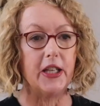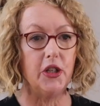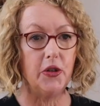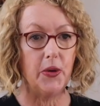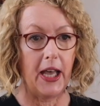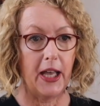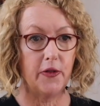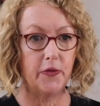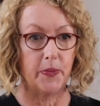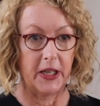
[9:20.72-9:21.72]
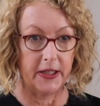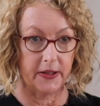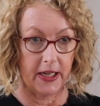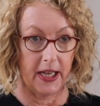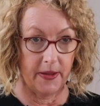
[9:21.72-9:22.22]
You have
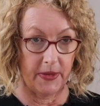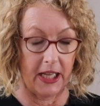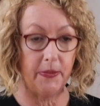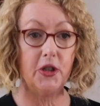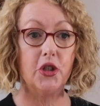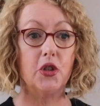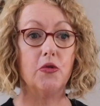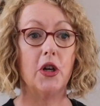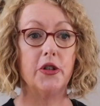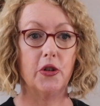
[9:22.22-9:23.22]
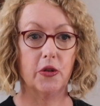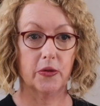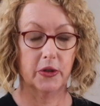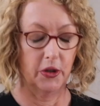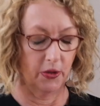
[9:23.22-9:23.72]
been able to run
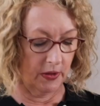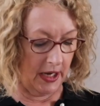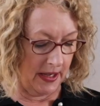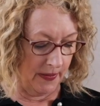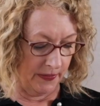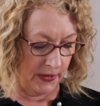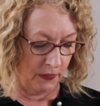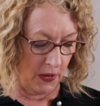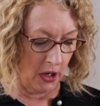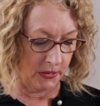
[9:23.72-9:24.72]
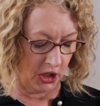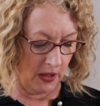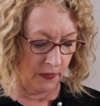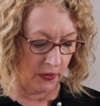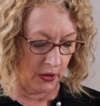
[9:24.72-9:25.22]
your farm
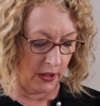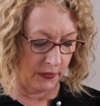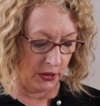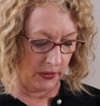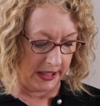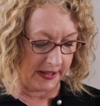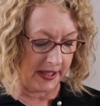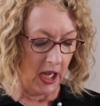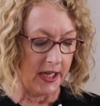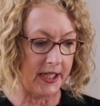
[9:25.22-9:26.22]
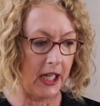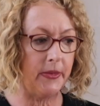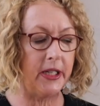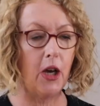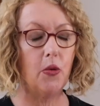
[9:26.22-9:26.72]
shop for a few weeks. Tell
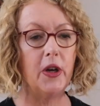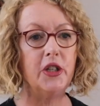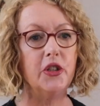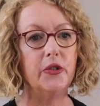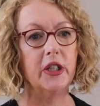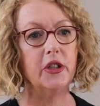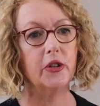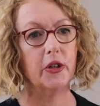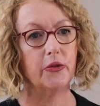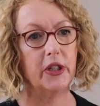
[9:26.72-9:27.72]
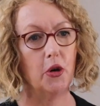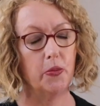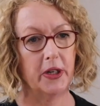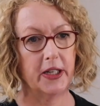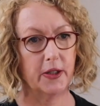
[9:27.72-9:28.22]
me now, when do you think you can
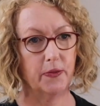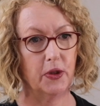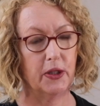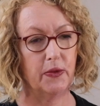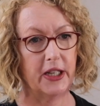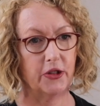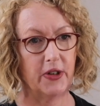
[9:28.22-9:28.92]
reopen as a fully fledged